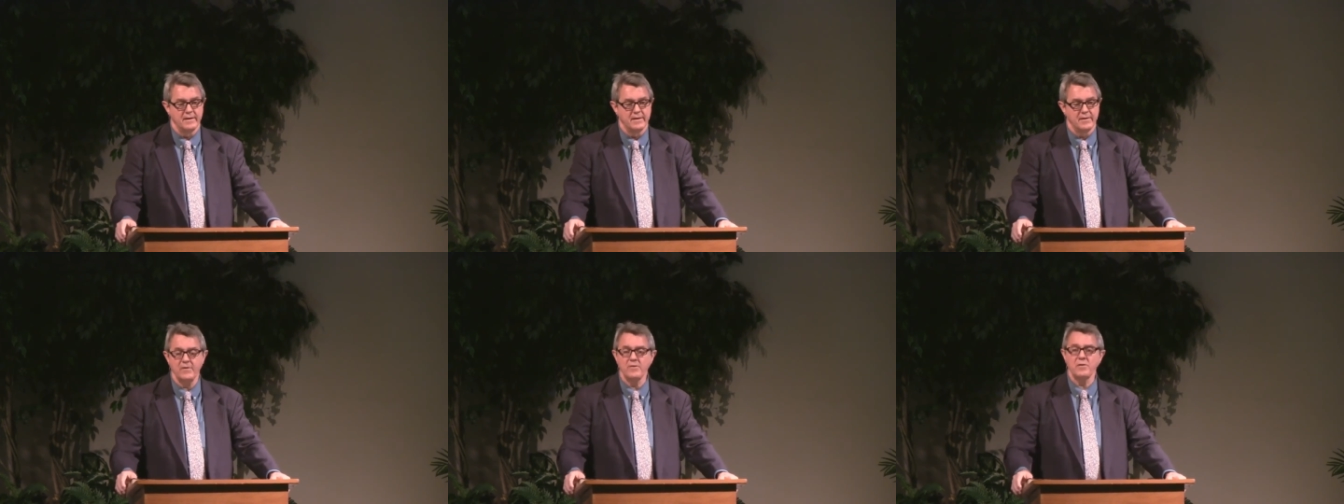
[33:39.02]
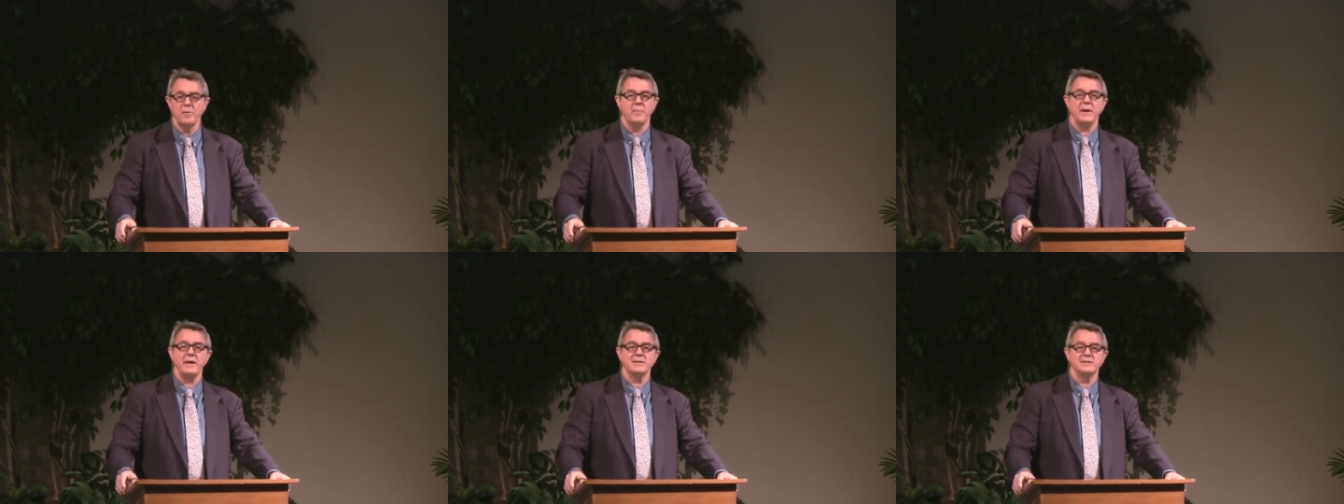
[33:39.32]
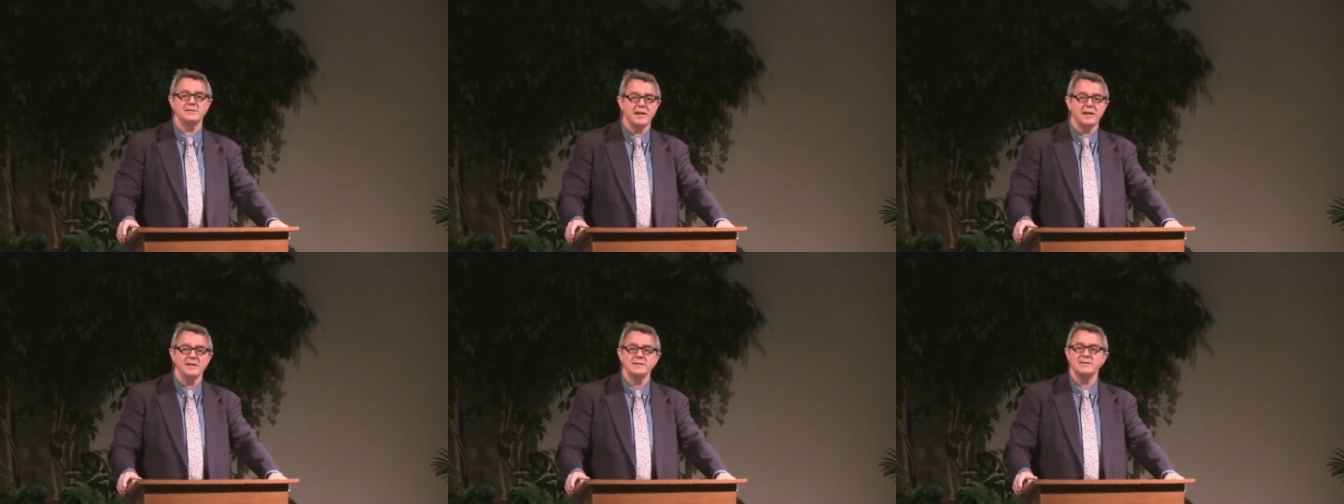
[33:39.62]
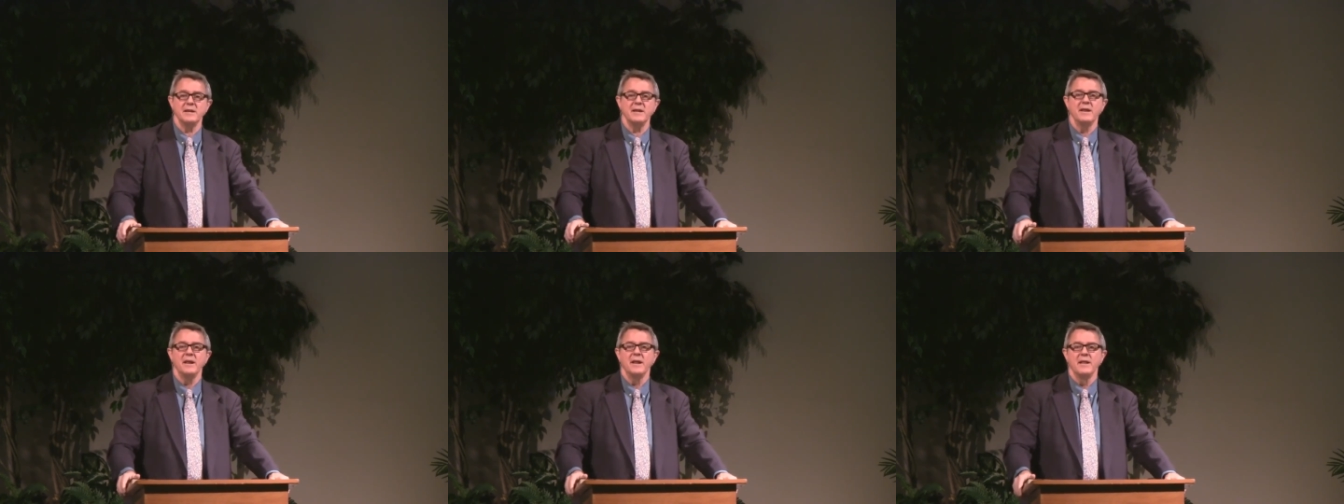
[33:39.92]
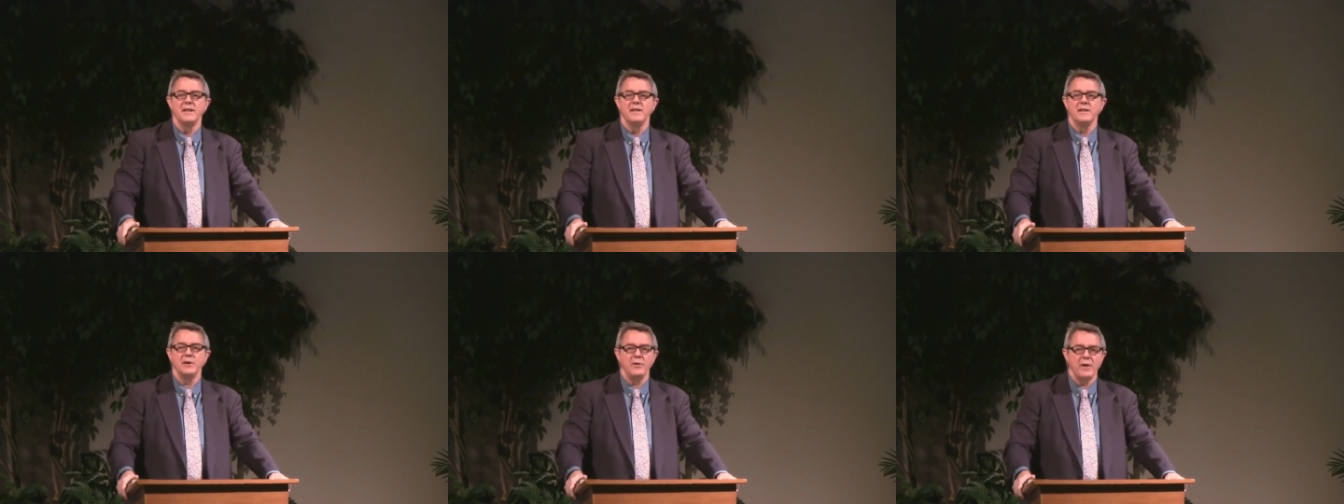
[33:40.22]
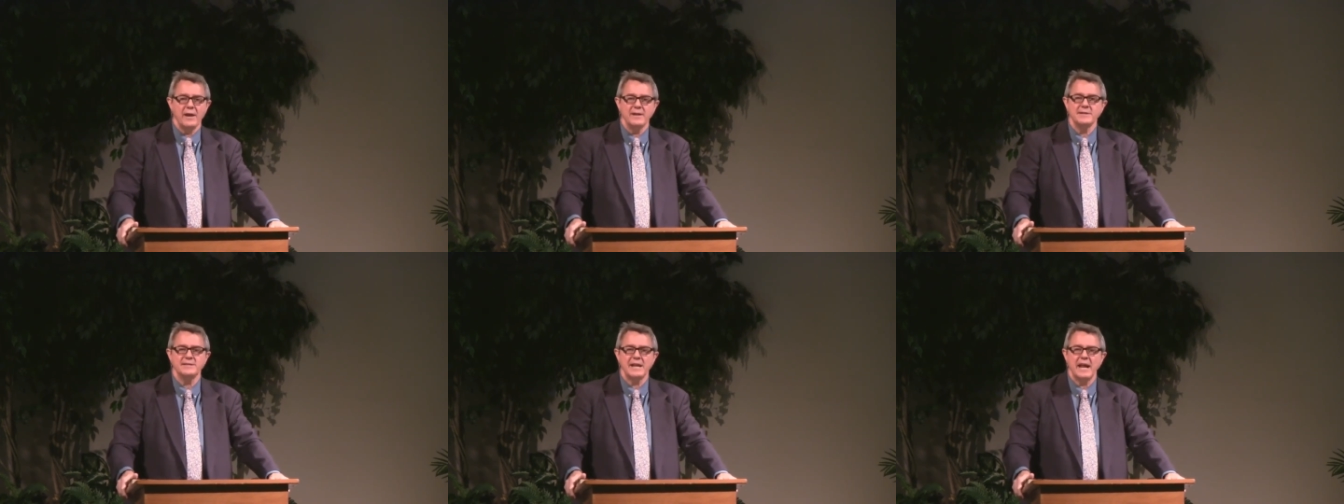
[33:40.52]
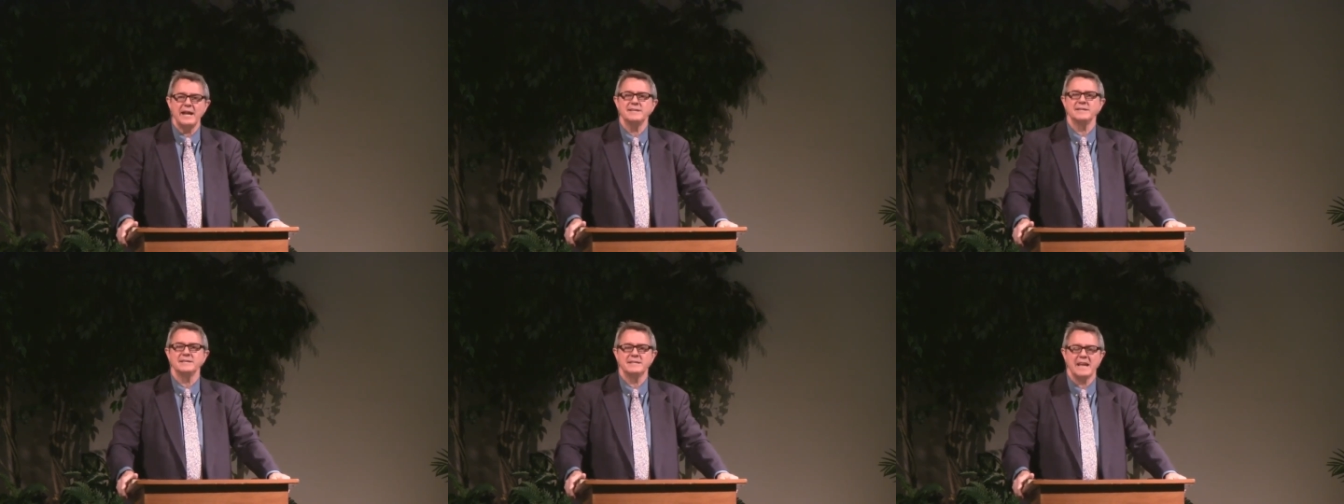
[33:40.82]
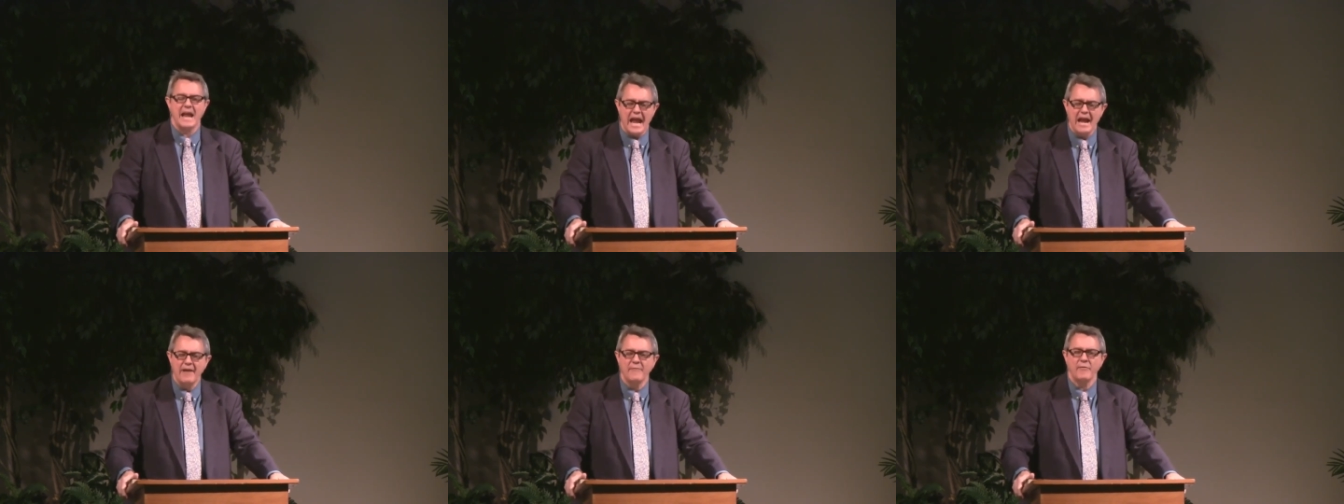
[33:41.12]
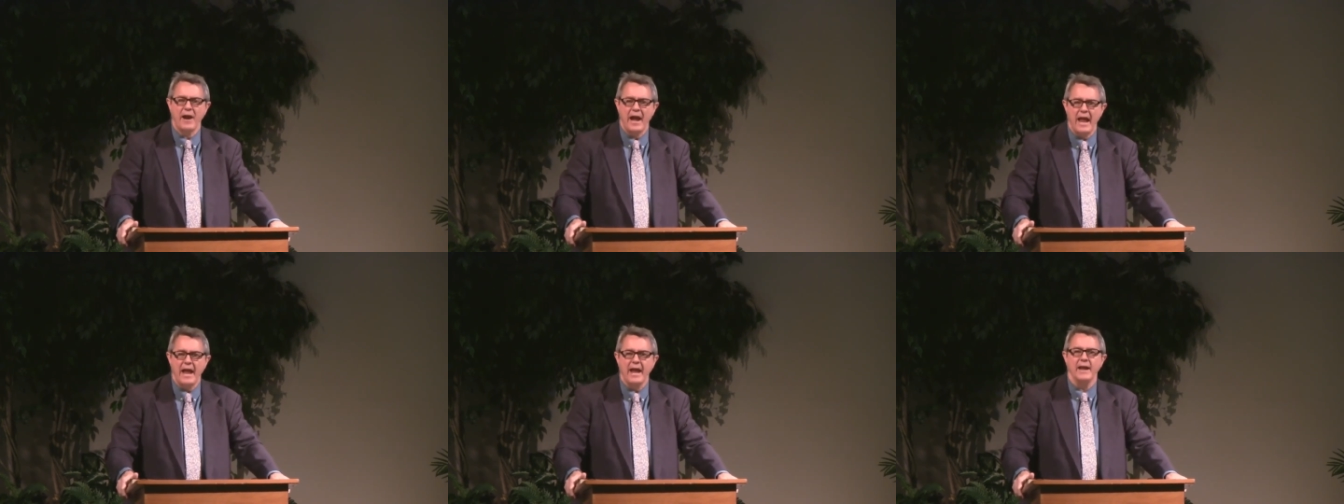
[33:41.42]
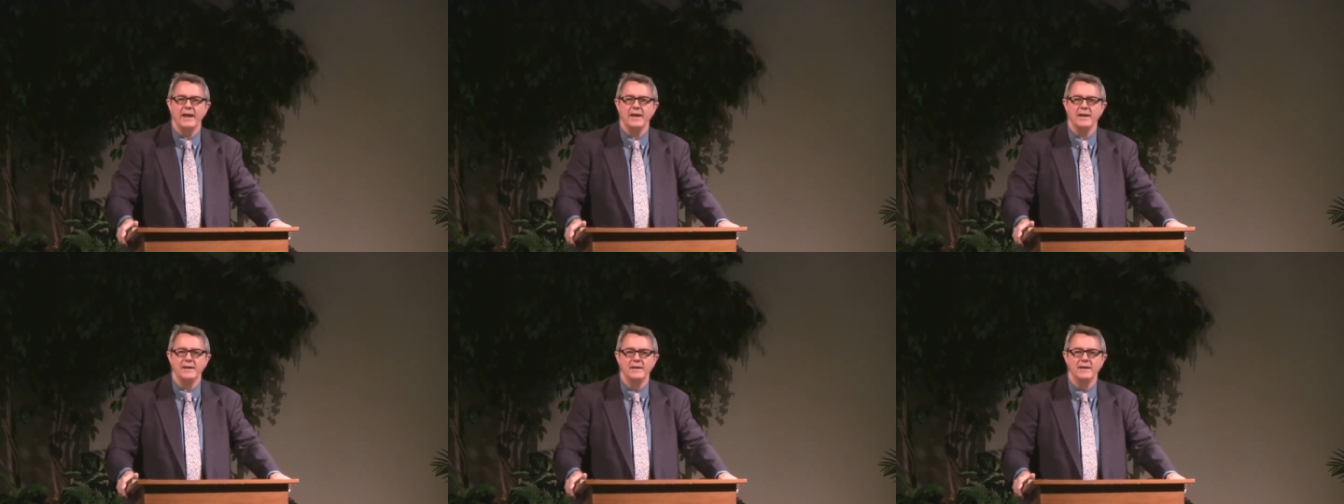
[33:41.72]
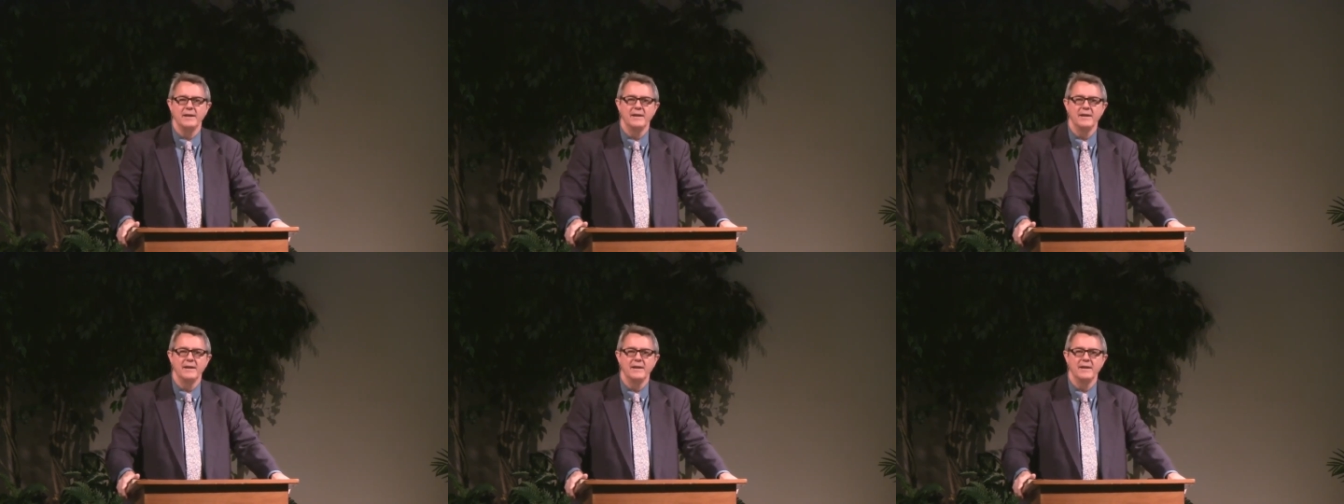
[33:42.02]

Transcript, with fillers: You're the best citizen the United States has ever had.